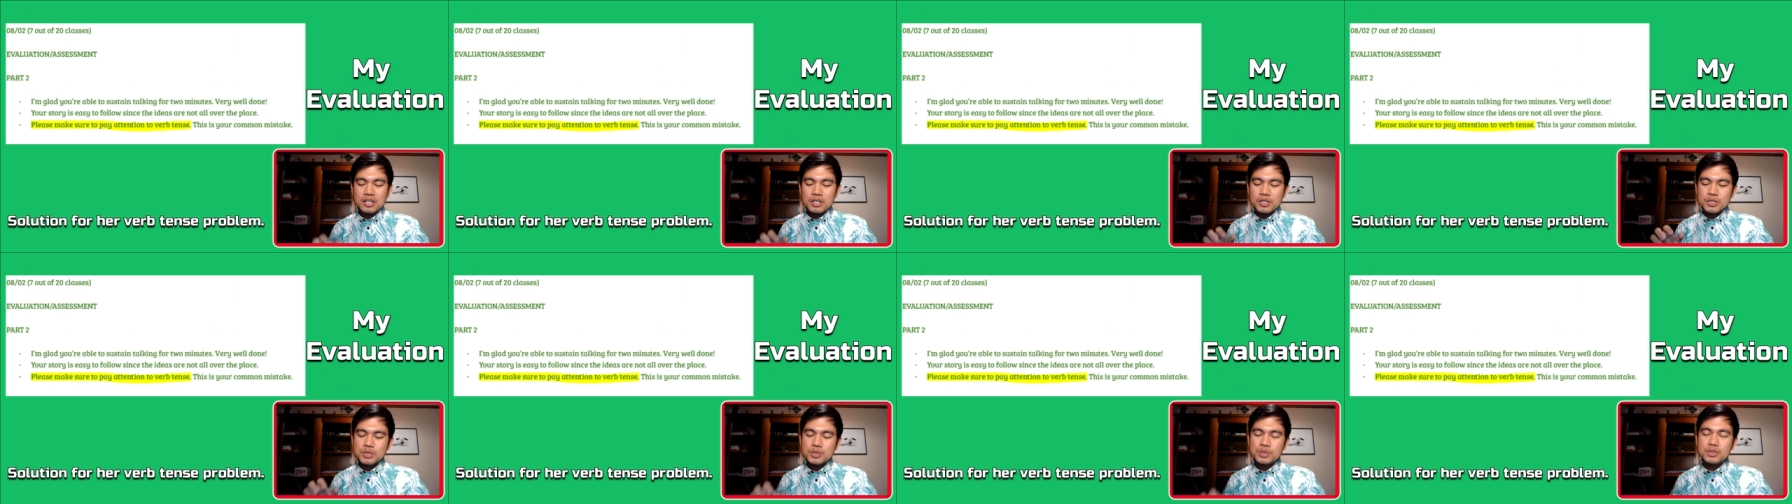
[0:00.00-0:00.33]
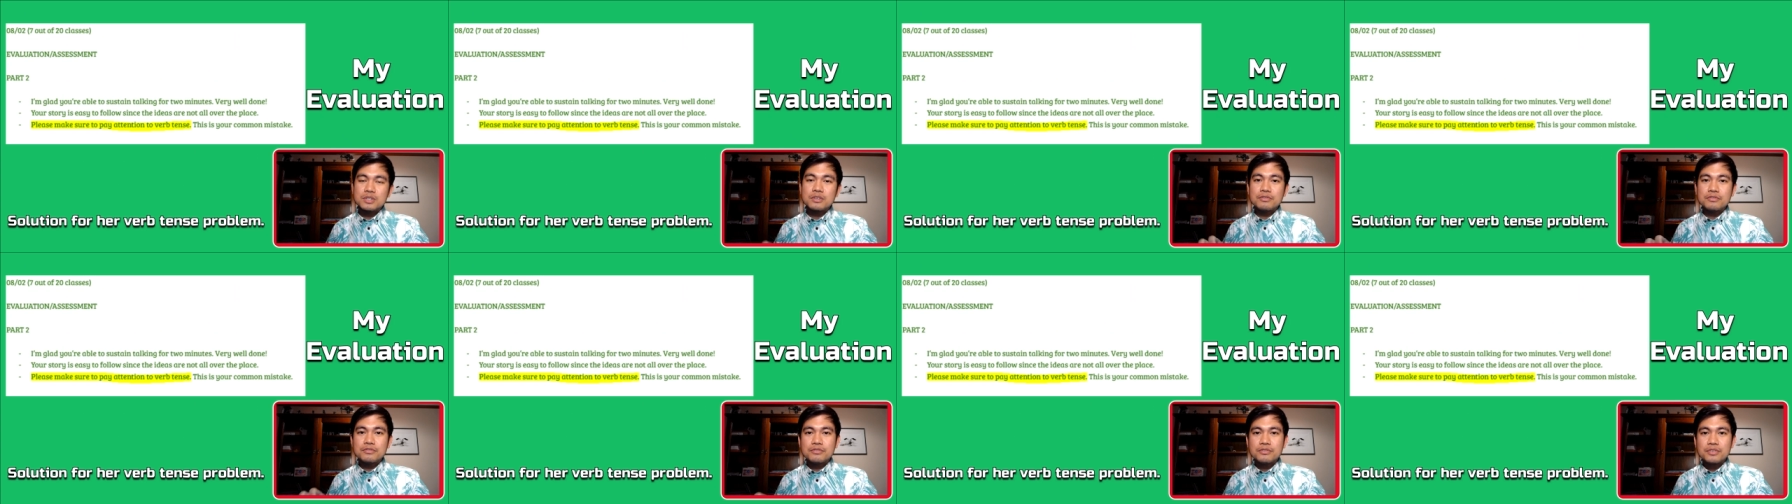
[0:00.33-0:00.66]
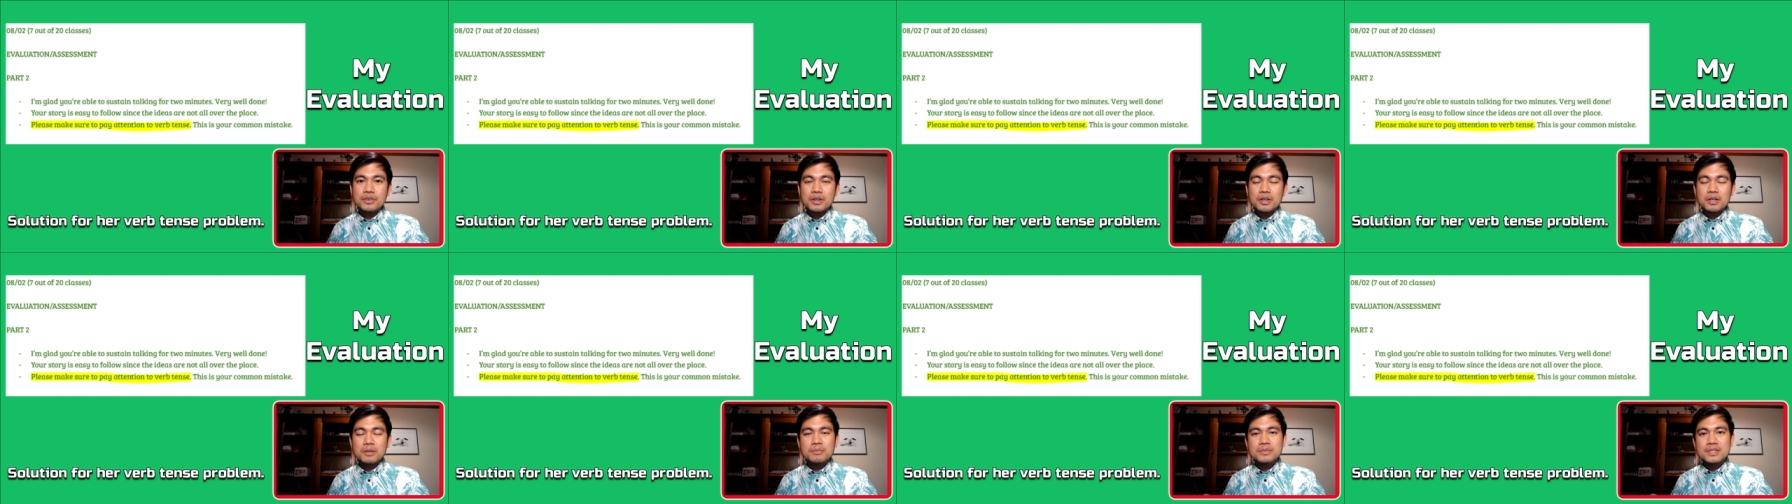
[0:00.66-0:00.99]
to the
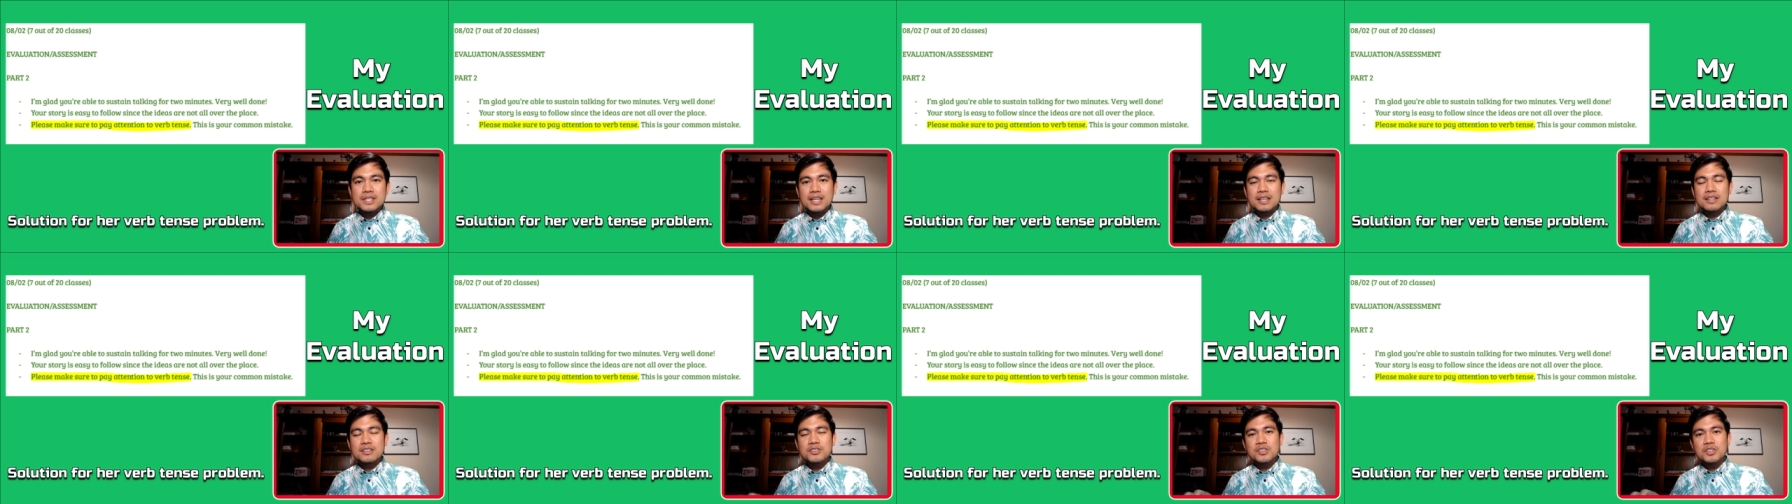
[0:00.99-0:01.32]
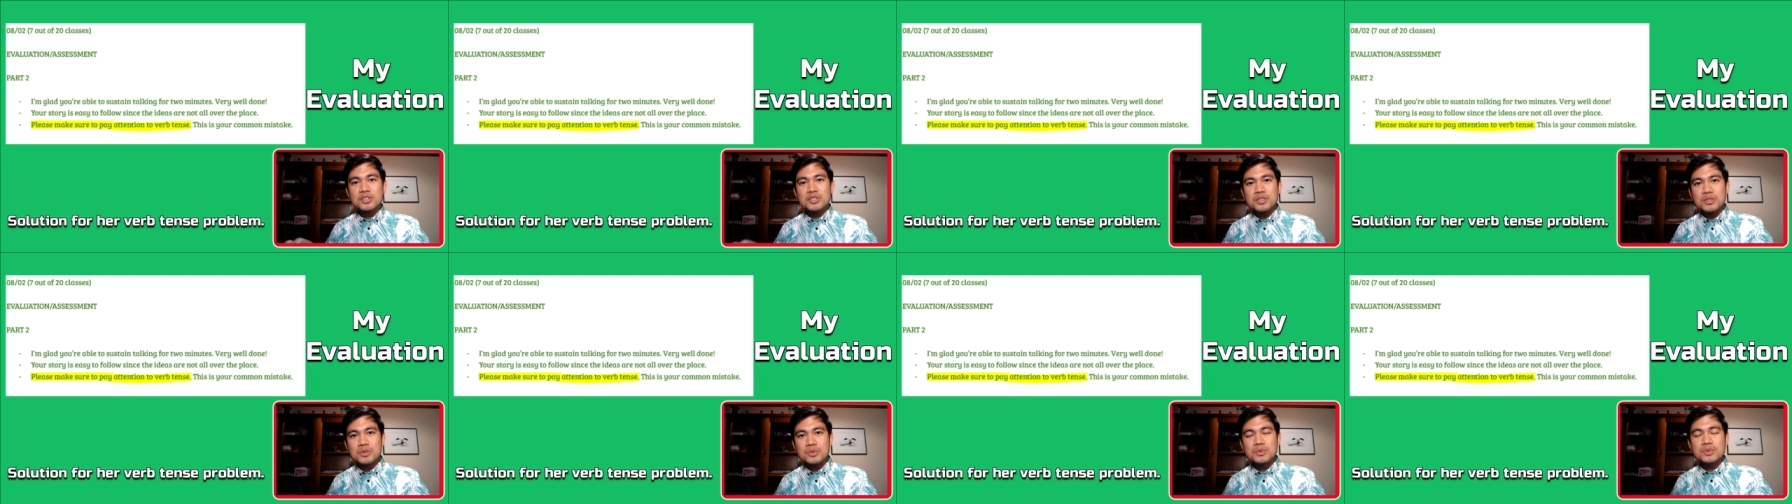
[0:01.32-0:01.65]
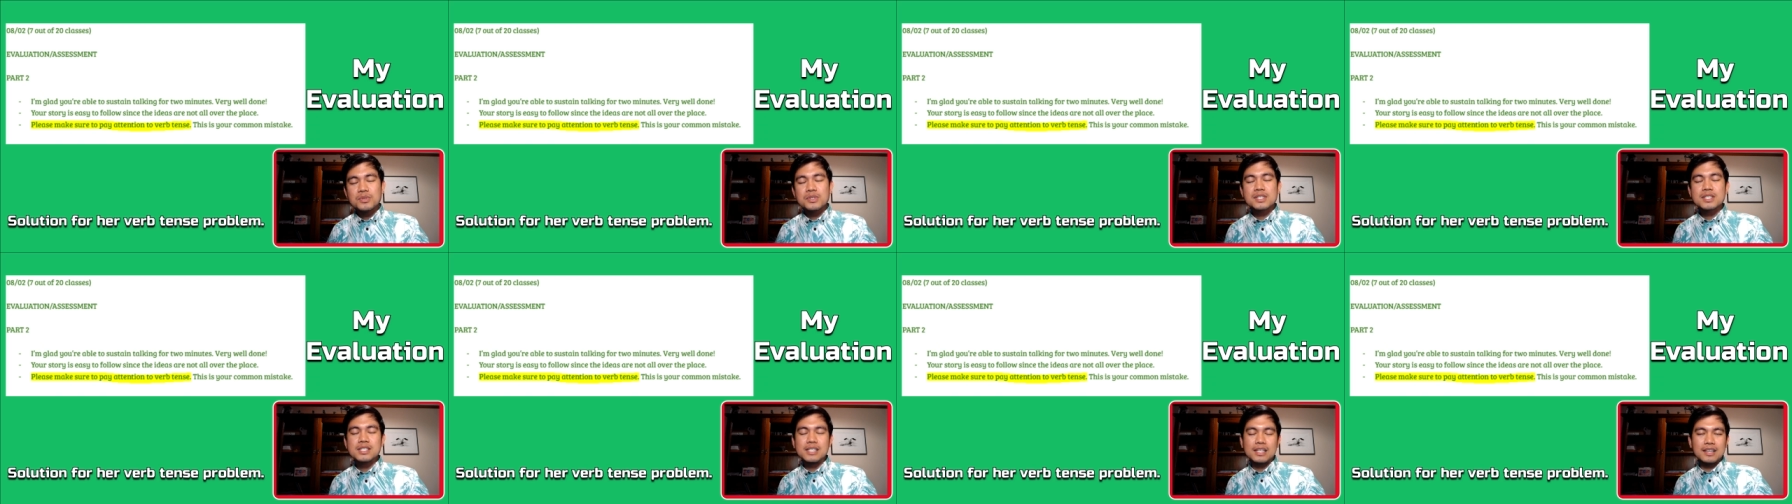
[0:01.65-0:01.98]
verb tense
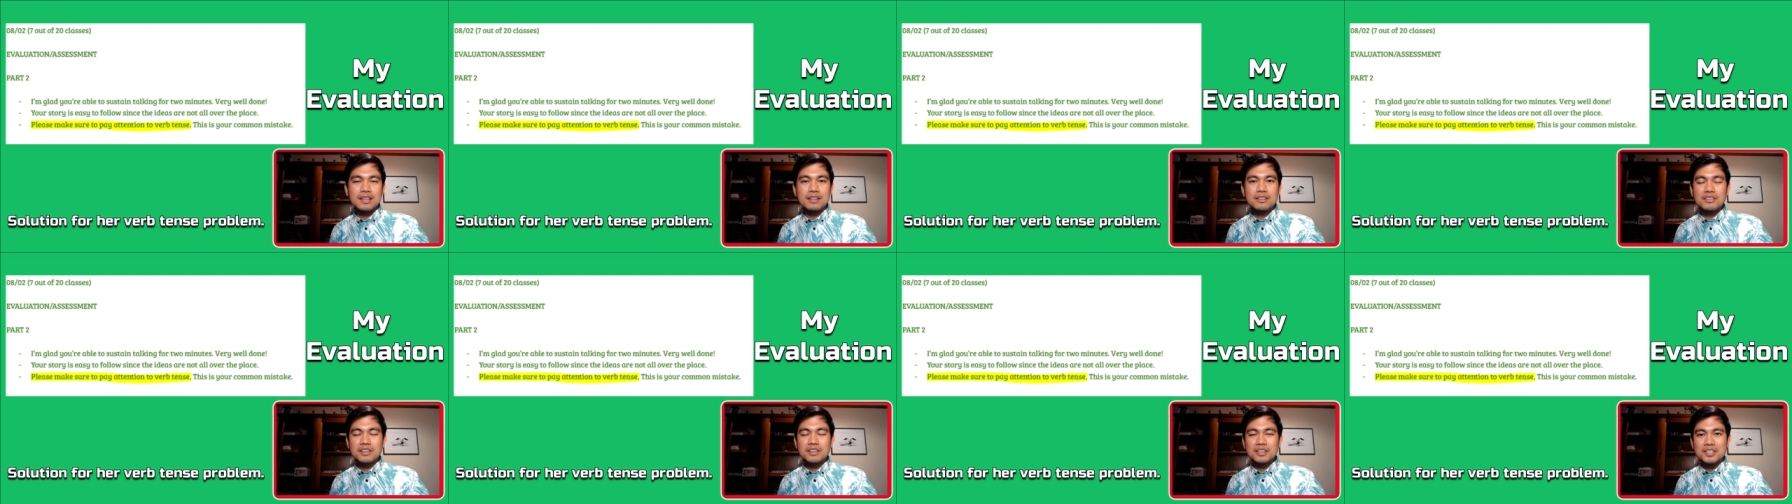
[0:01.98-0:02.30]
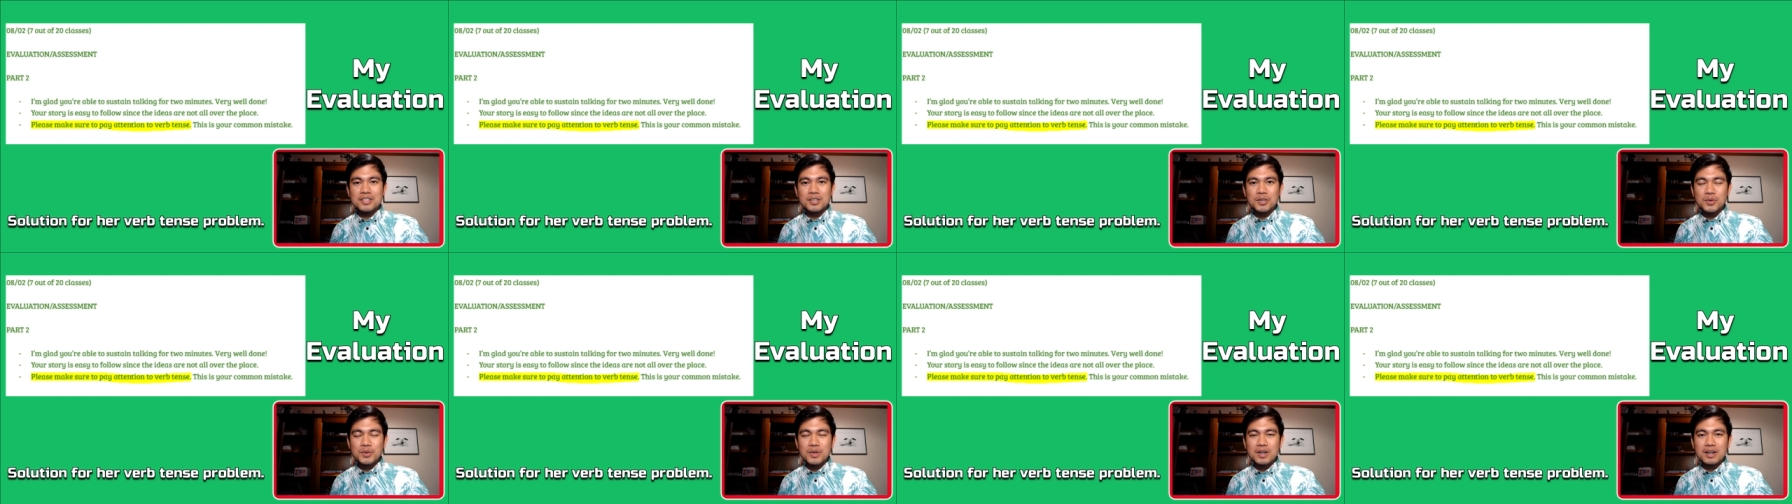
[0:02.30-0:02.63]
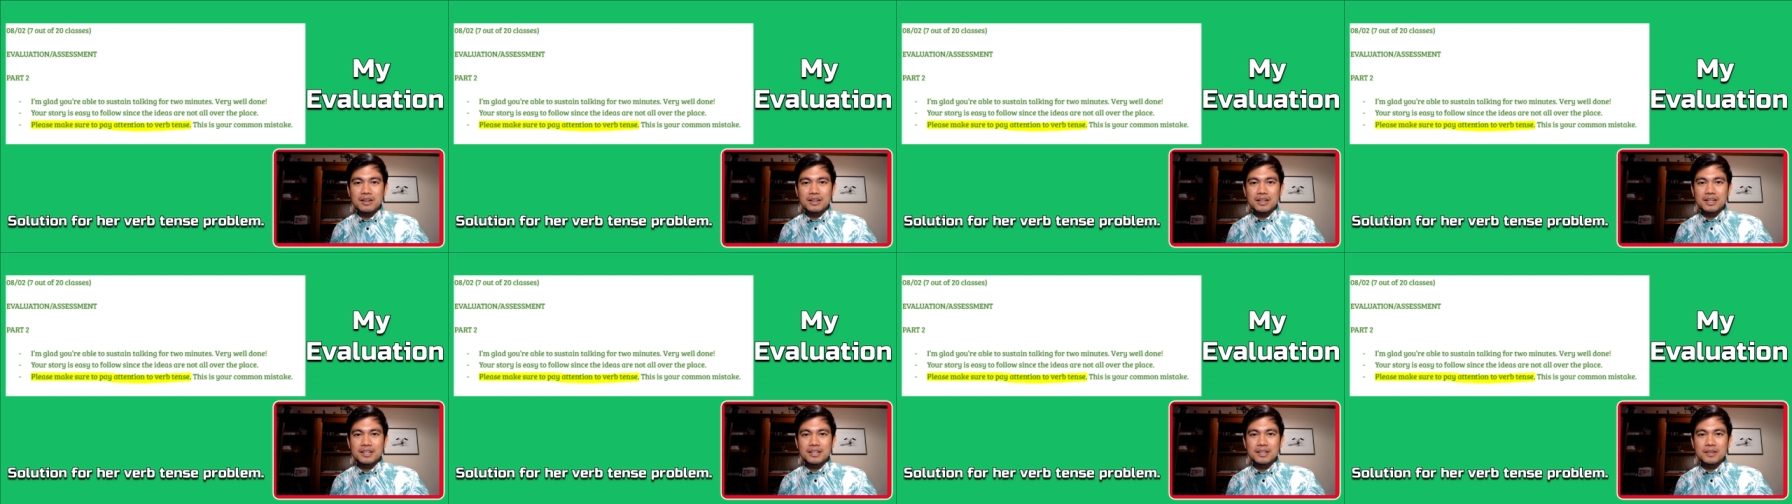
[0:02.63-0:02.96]
used in the cue
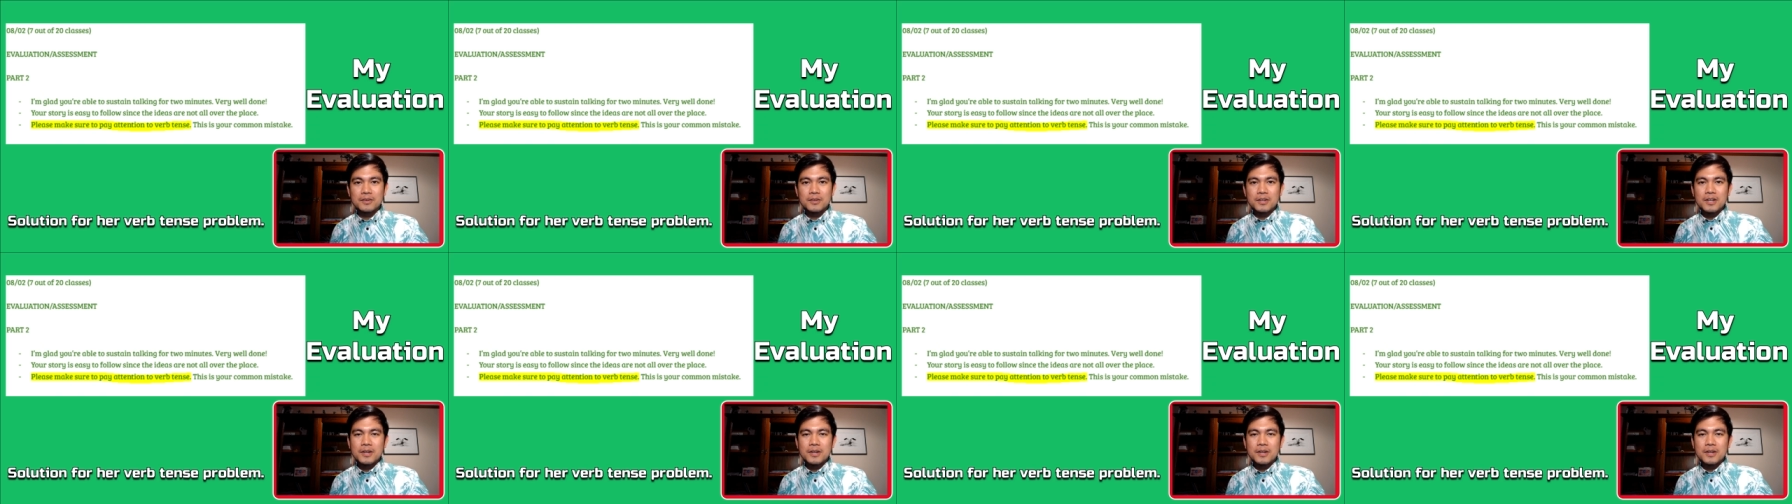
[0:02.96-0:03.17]
card.